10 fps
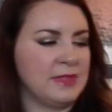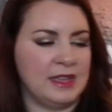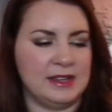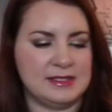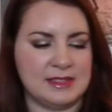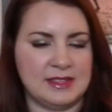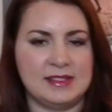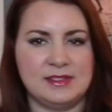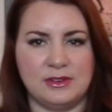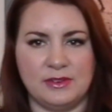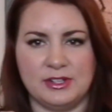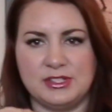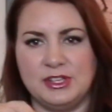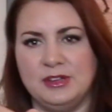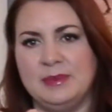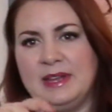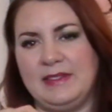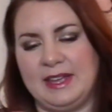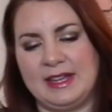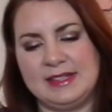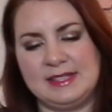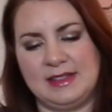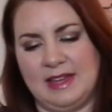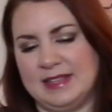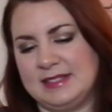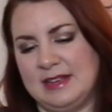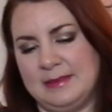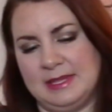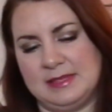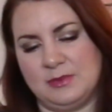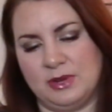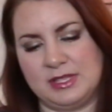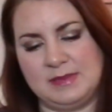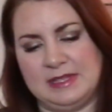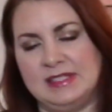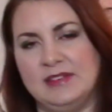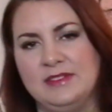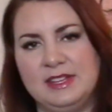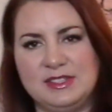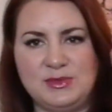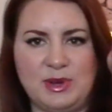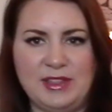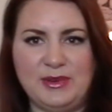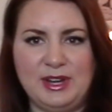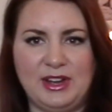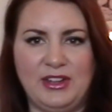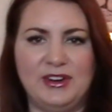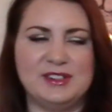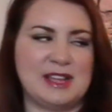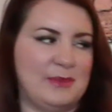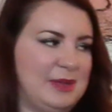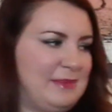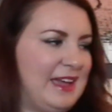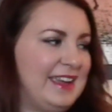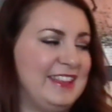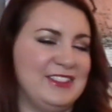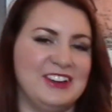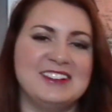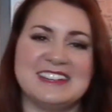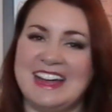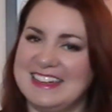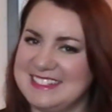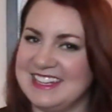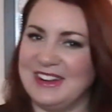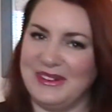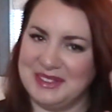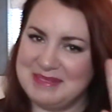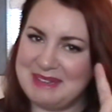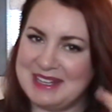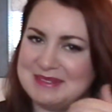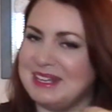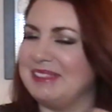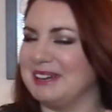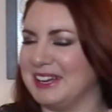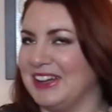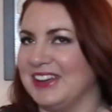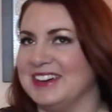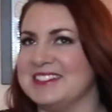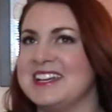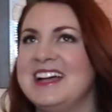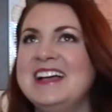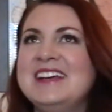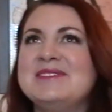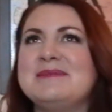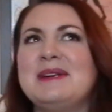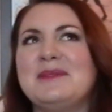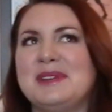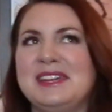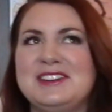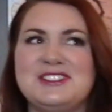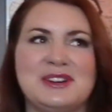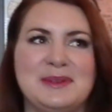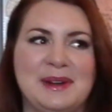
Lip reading: It's in this silver tube, and like I said last time, it's more expensive. It is $23. I went back and looked, and I did only pay $23. So I'm not really sure